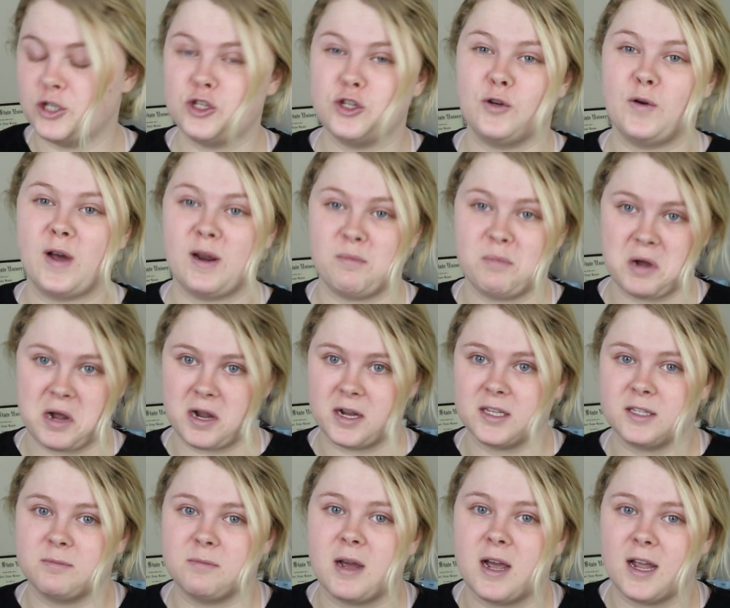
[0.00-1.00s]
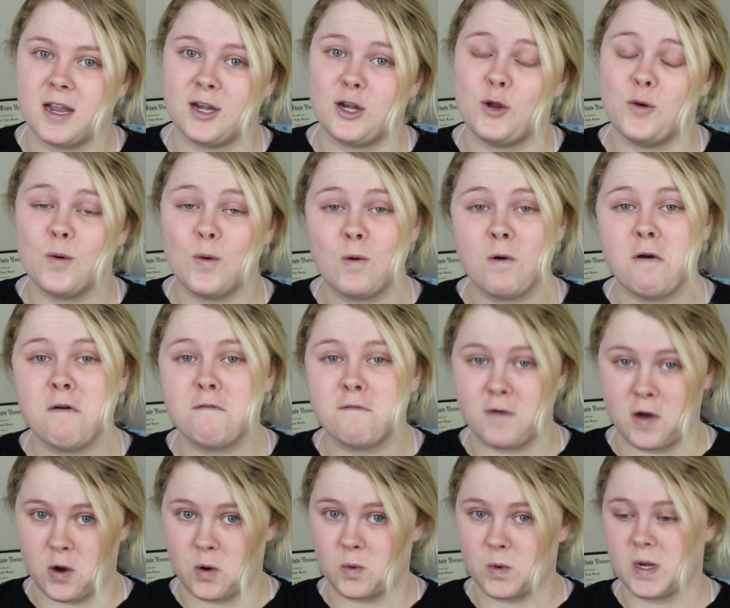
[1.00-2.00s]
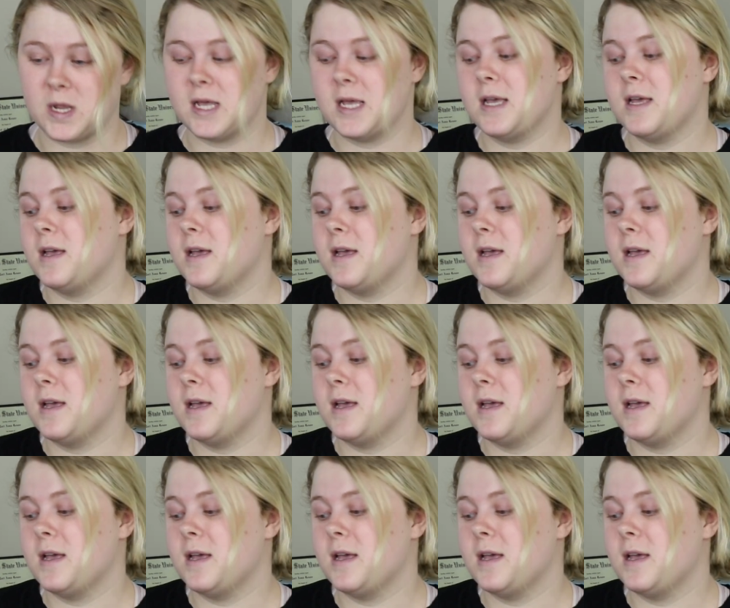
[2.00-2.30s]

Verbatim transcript: to unbox my new phone.